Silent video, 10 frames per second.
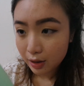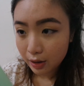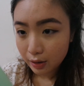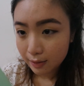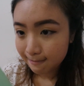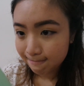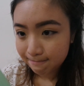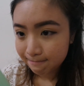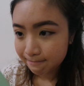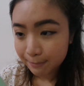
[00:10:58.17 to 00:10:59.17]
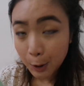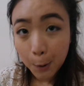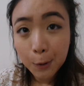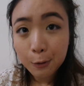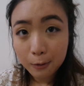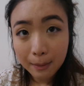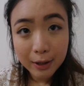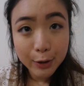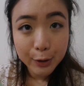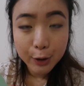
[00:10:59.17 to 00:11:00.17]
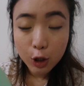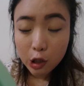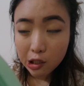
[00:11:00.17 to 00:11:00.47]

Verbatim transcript: is rubbish.